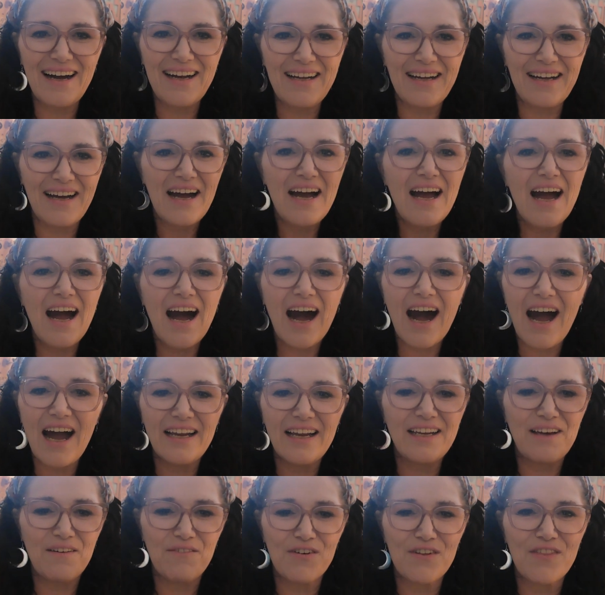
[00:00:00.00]
I, I
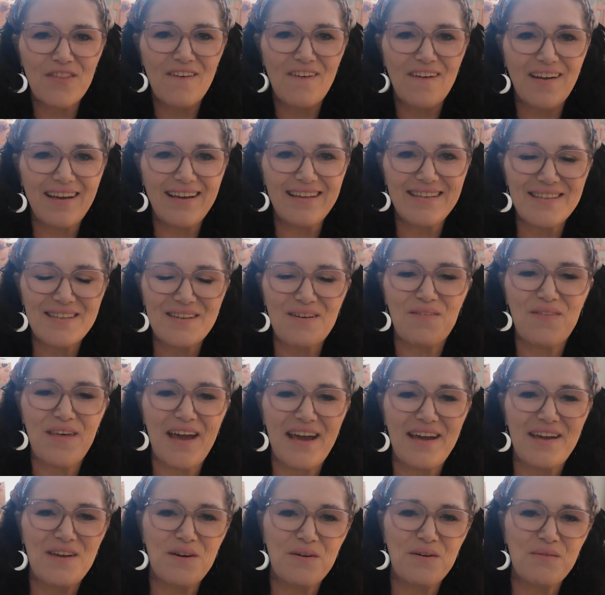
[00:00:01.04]
never thought it, so
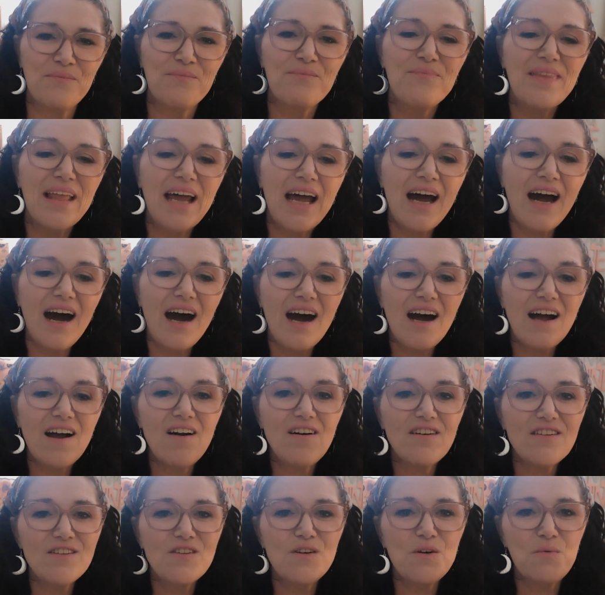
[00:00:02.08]
thank you. I
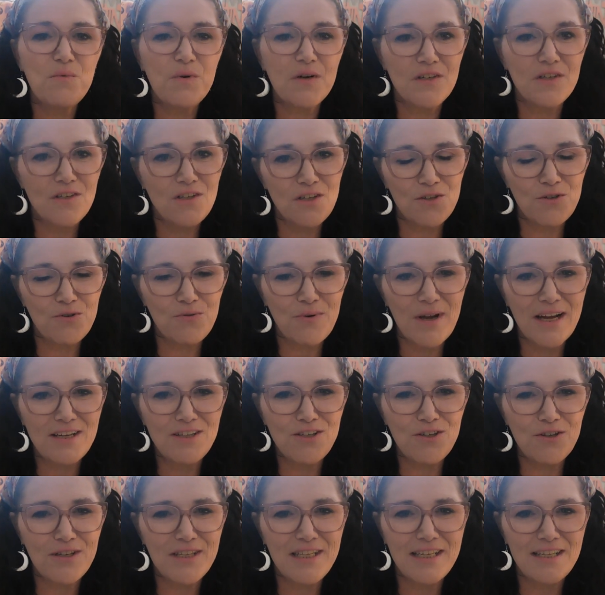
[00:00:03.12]
also want to direct
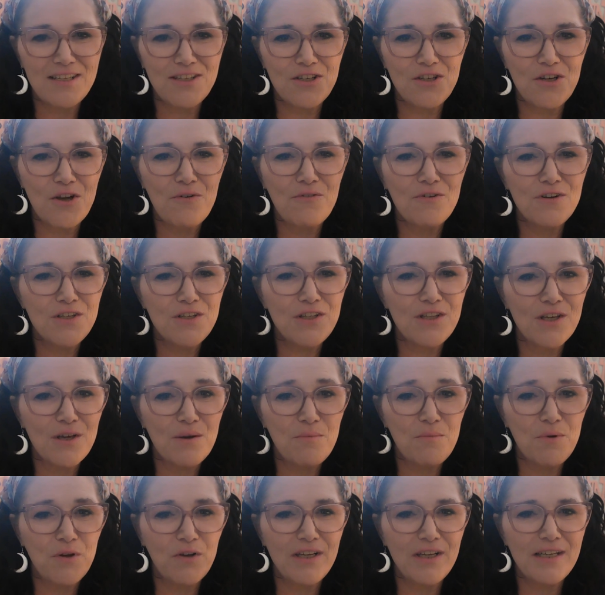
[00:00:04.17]
your attention over to the
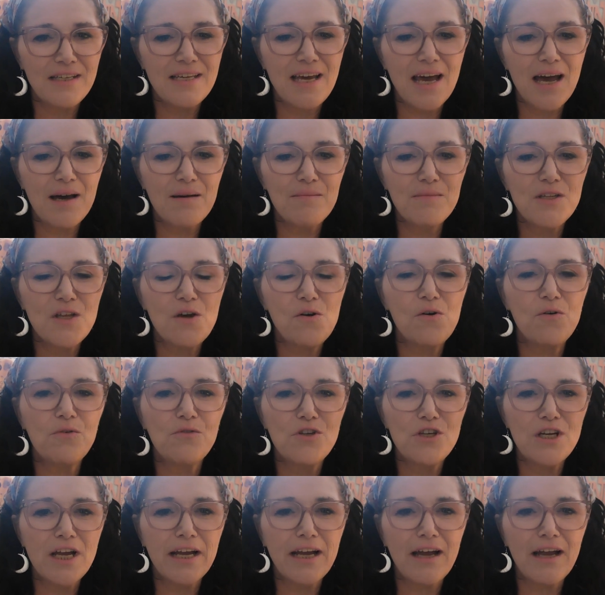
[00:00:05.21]
community tab, so
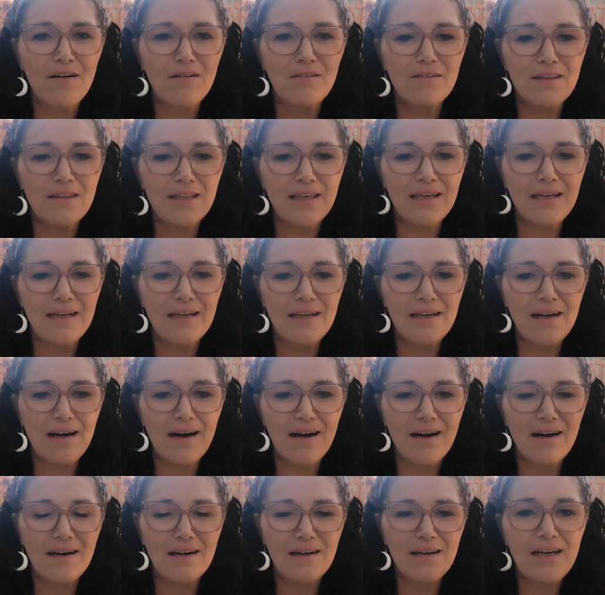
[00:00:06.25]
check out the
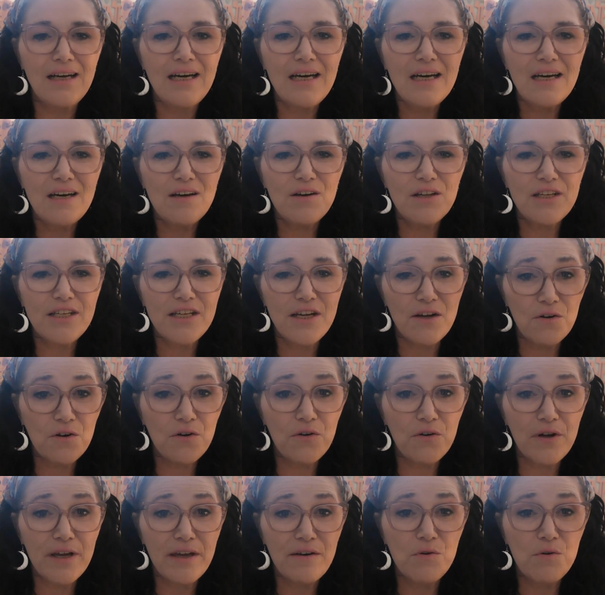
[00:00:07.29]
uh,
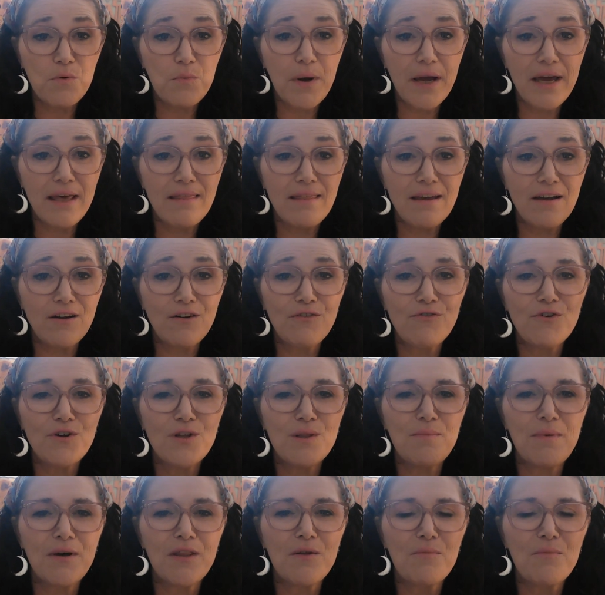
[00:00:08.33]
tarot giveaway there for the
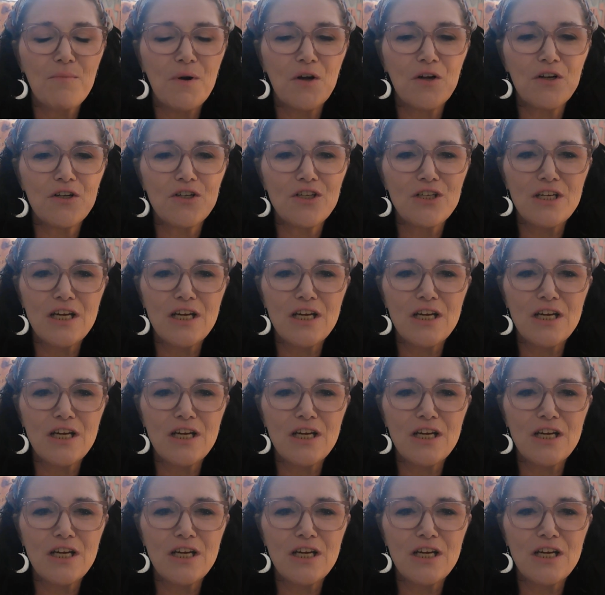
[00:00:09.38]
month of March.